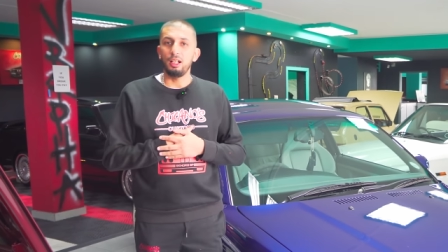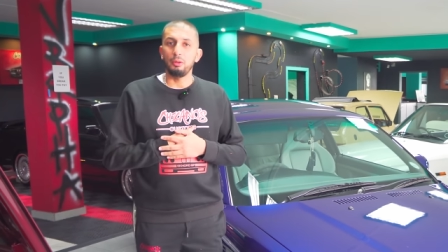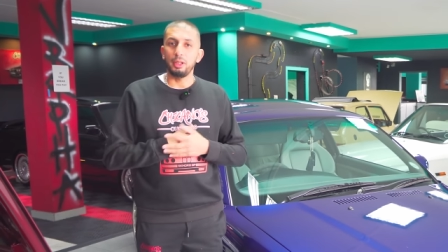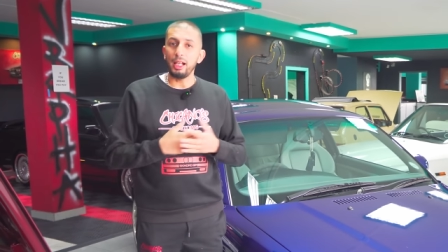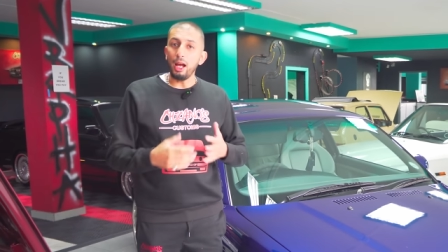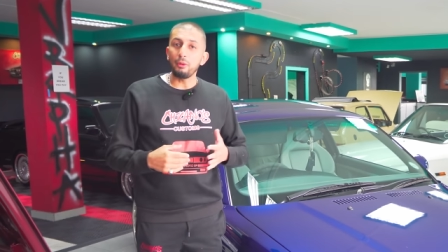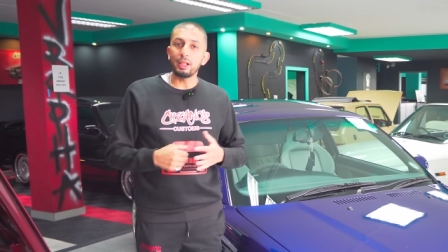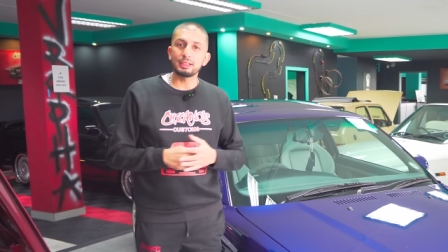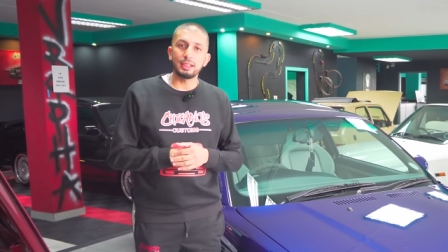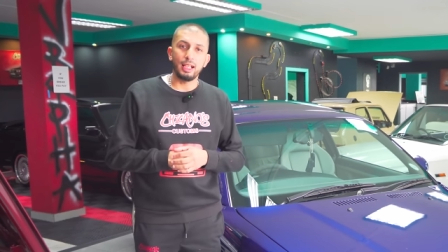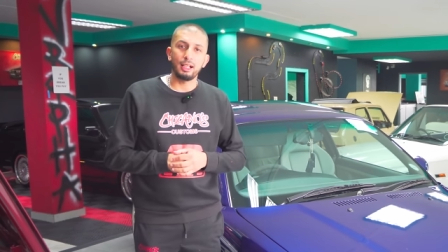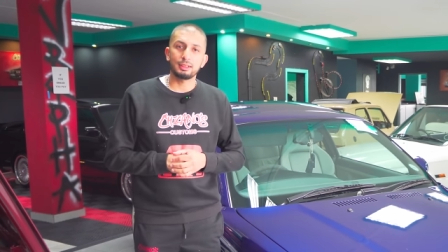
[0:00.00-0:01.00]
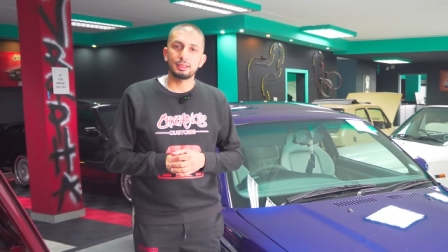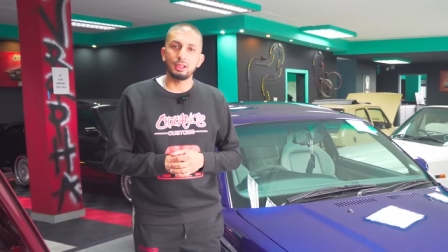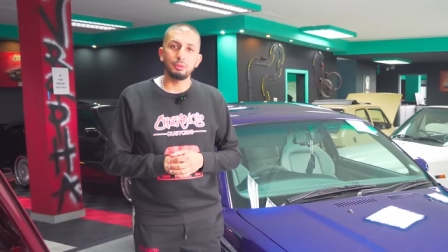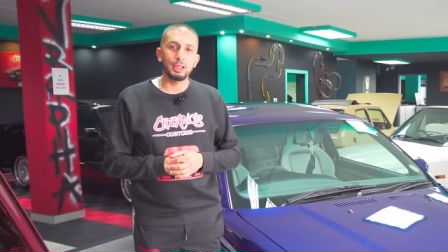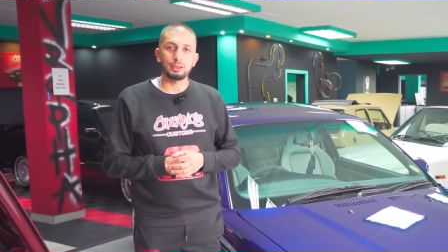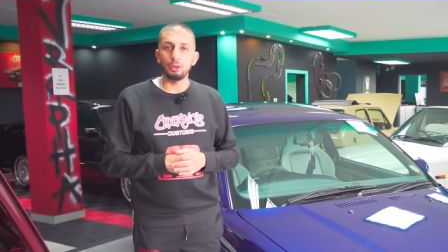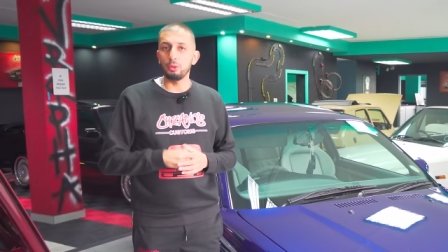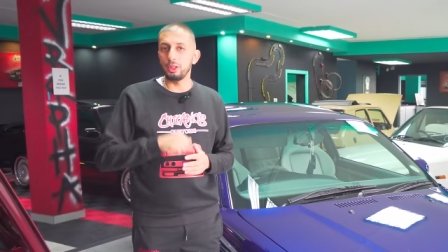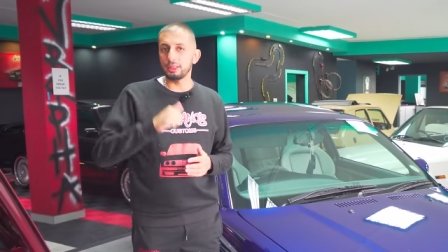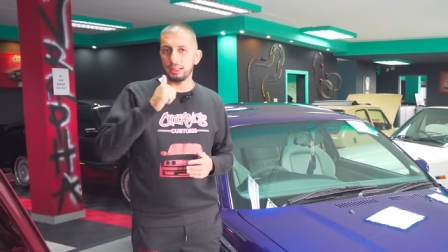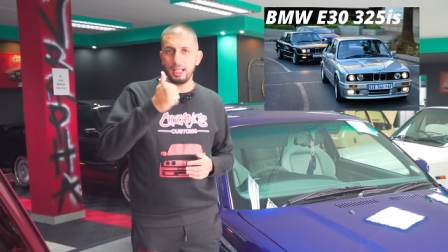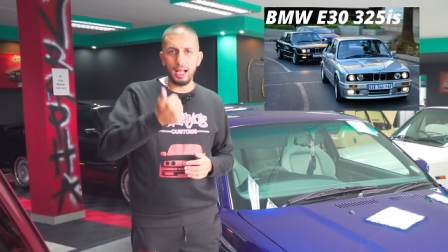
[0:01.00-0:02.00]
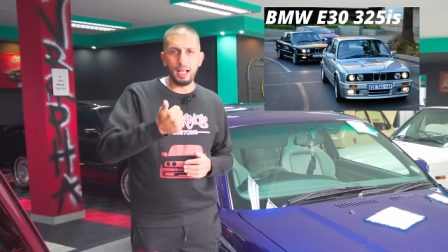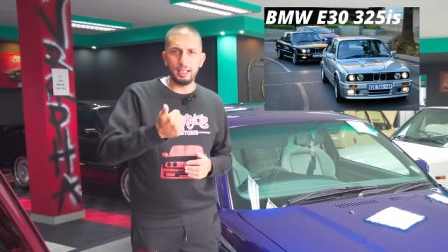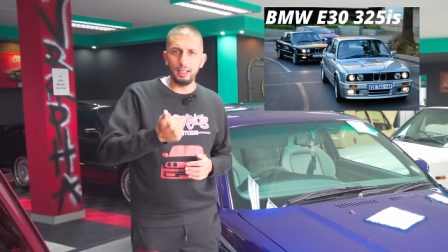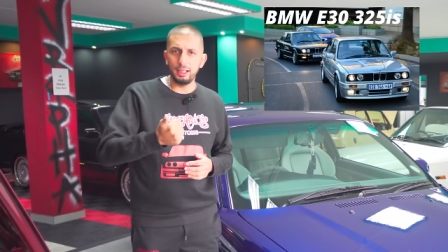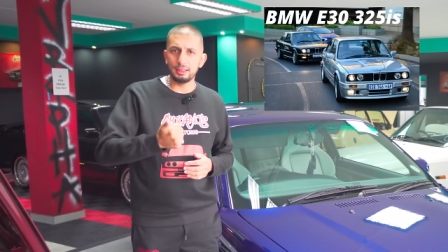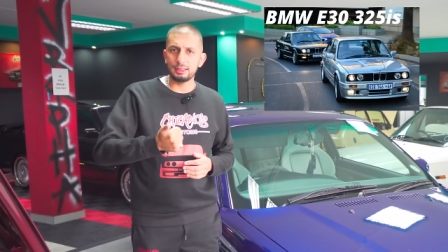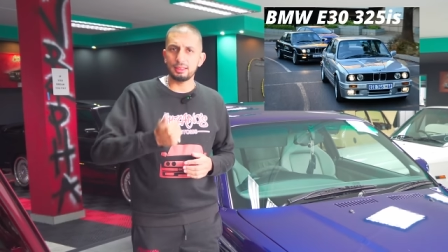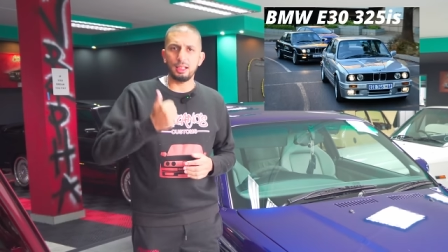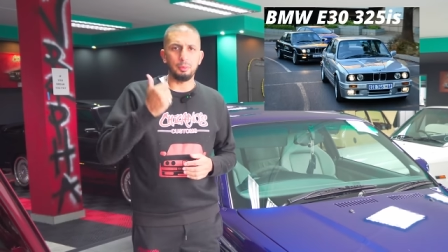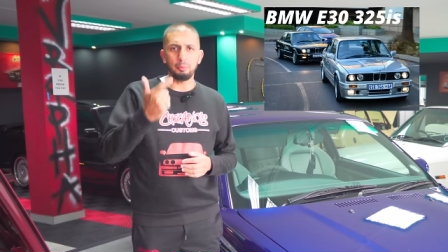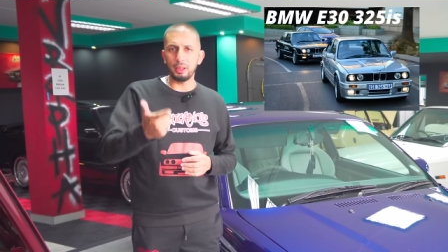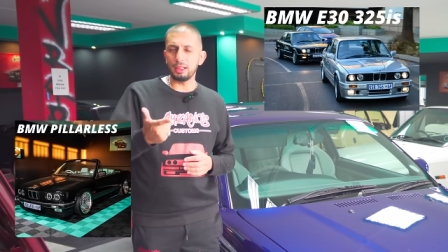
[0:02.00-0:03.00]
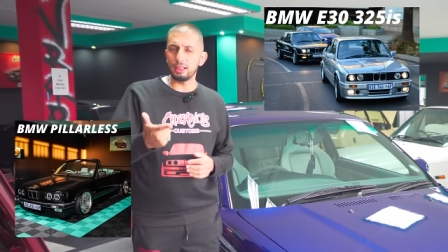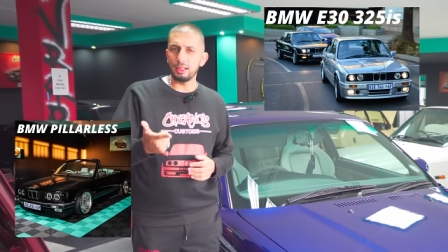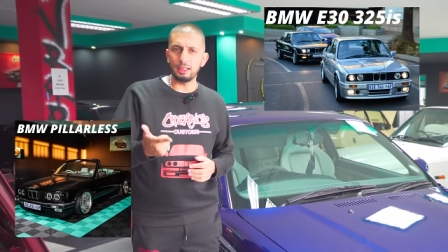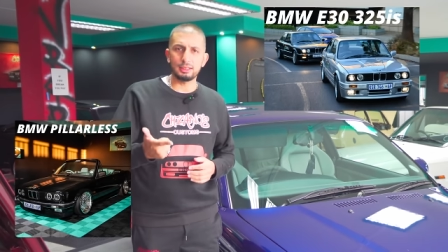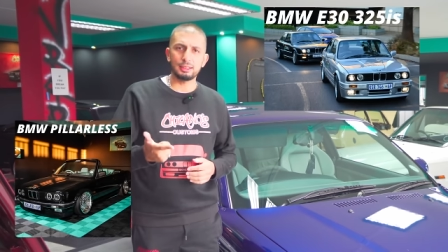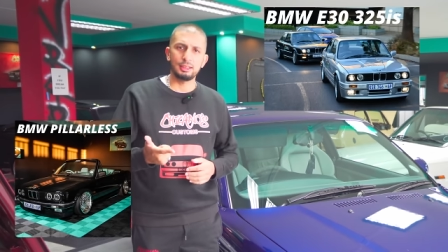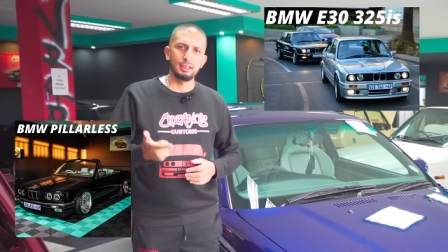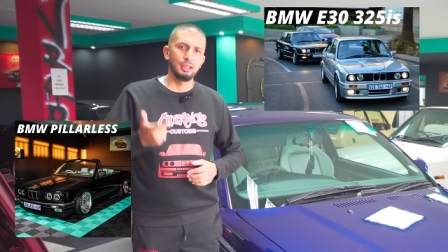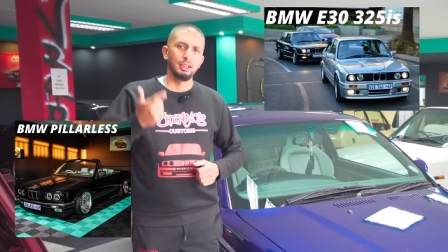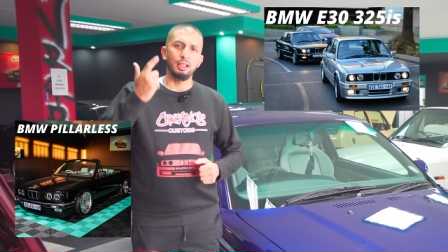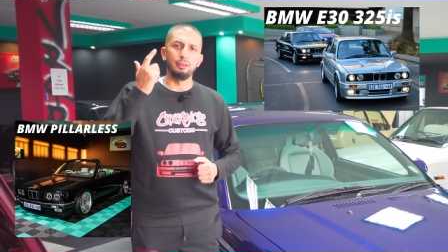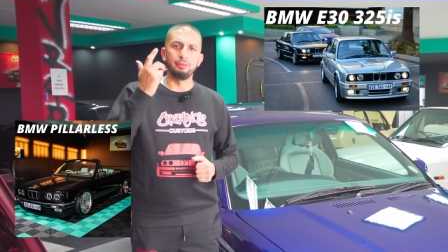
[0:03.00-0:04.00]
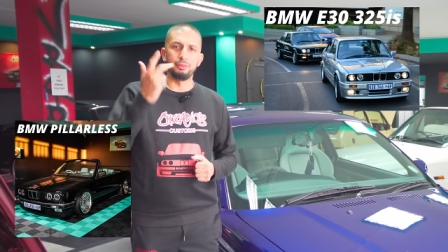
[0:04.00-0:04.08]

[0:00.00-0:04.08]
when I was a youngster, was always an IS, pillarless, a